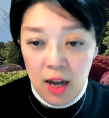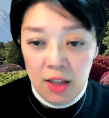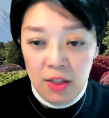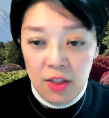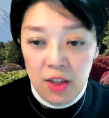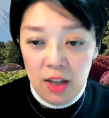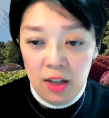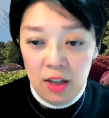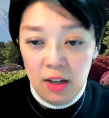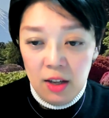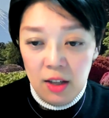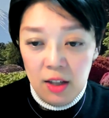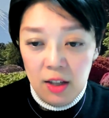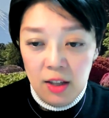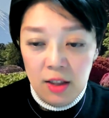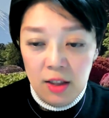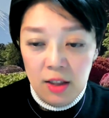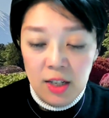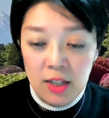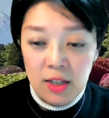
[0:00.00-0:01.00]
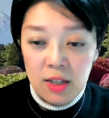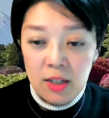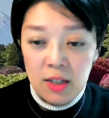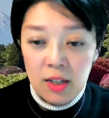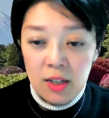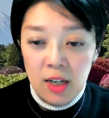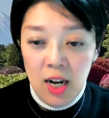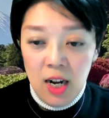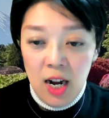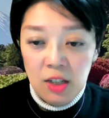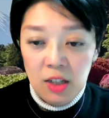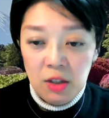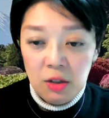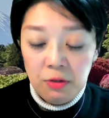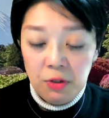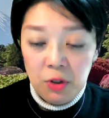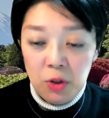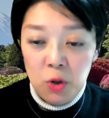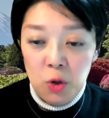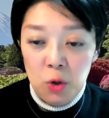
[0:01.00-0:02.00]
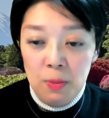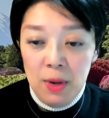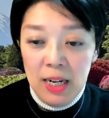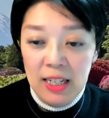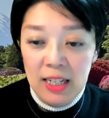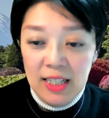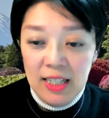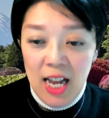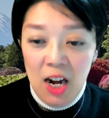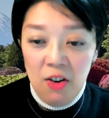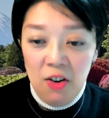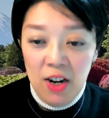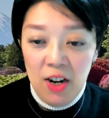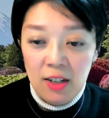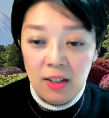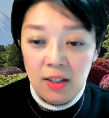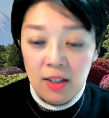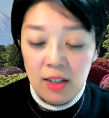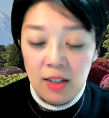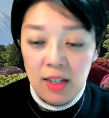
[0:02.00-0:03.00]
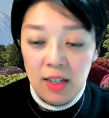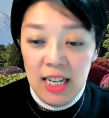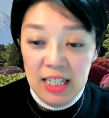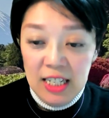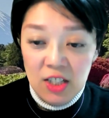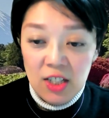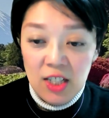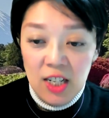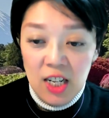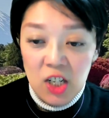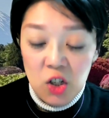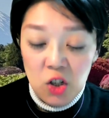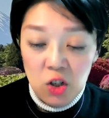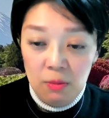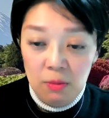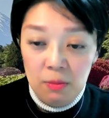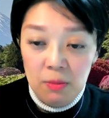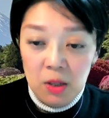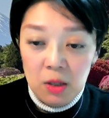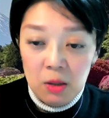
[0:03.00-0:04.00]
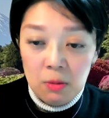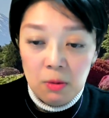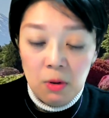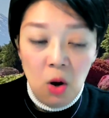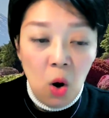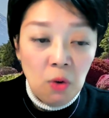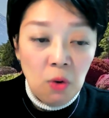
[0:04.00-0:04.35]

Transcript: I think this is a kind of humanitarian internationalism